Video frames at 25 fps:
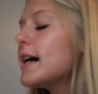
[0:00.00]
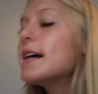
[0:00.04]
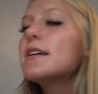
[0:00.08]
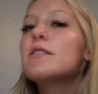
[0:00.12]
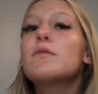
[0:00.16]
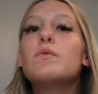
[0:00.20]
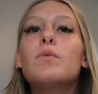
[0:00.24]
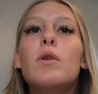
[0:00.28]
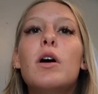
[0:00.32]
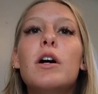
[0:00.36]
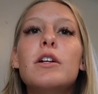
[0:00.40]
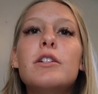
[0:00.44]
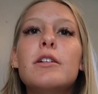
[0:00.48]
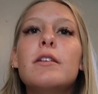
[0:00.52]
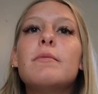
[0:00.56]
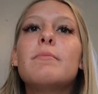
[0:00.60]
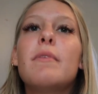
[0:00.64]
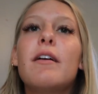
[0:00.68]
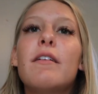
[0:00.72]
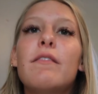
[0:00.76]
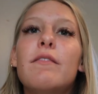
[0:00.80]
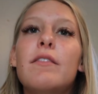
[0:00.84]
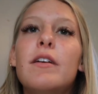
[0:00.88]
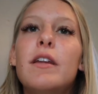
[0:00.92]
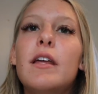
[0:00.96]
guys watching
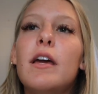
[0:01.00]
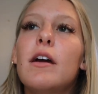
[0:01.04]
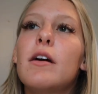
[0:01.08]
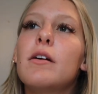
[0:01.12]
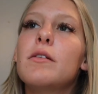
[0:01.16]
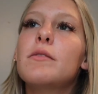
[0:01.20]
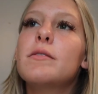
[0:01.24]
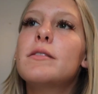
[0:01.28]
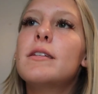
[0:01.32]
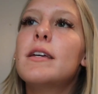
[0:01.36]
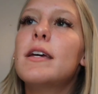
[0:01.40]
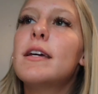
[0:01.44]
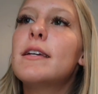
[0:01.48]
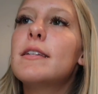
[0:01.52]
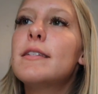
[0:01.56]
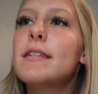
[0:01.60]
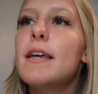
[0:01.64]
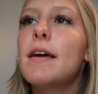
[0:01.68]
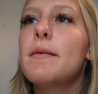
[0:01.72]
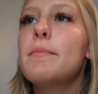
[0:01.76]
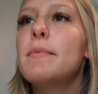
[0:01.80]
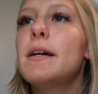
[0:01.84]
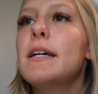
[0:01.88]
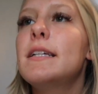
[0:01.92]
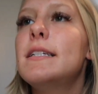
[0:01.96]
my videos
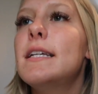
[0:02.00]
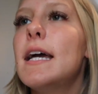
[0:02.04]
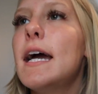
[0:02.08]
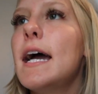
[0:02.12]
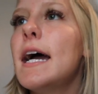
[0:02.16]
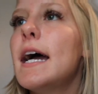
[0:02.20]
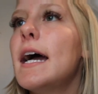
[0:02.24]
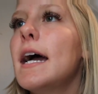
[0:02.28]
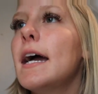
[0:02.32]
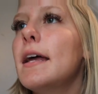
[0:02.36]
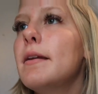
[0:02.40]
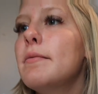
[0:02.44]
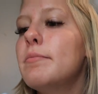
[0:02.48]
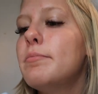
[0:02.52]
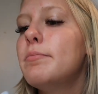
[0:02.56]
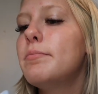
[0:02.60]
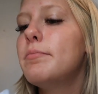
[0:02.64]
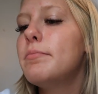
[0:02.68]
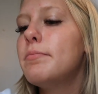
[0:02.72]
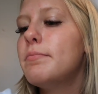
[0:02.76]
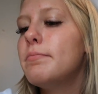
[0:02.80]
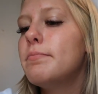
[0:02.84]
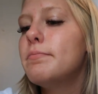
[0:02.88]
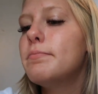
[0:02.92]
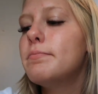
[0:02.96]
except my dad.
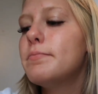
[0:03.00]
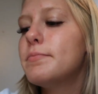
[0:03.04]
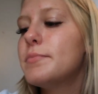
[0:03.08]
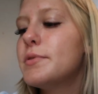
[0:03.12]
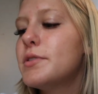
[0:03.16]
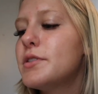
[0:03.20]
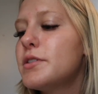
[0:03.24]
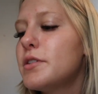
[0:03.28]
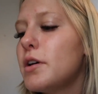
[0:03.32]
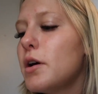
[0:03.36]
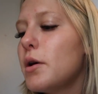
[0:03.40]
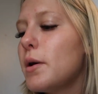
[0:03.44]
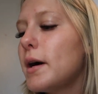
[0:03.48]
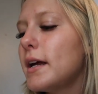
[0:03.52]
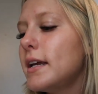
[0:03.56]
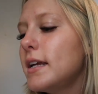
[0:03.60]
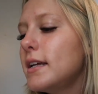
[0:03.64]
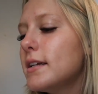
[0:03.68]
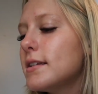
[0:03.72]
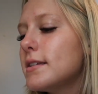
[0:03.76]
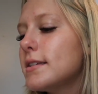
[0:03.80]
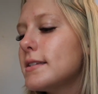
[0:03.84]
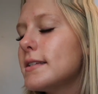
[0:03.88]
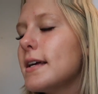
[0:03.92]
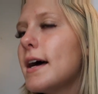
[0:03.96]
So I
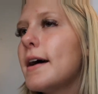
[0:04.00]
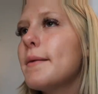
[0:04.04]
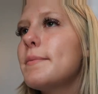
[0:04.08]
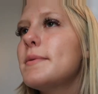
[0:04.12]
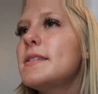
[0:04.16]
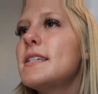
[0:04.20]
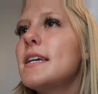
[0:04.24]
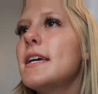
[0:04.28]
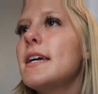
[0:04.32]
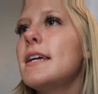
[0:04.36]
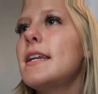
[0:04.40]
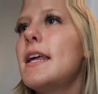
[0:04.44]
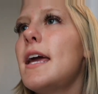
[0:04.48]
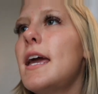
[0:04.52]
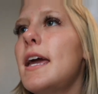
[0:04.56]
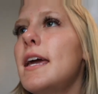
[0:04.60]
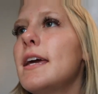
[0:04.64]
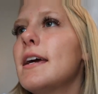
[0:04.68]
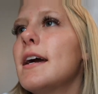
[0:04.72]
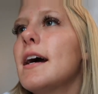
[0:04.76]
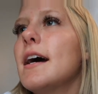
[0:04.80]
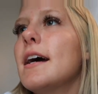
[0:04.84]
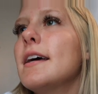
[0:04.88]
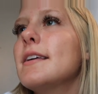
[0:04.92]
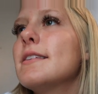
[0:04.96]
need to stop saying,
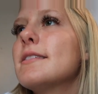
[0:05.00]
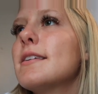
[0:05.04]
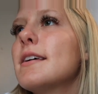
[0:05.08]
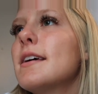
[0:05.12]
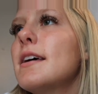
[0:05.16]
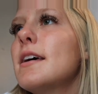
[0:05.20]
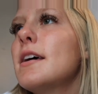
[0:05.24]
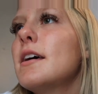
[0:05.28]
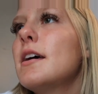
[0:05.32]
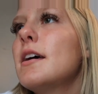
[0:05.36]
hey guys.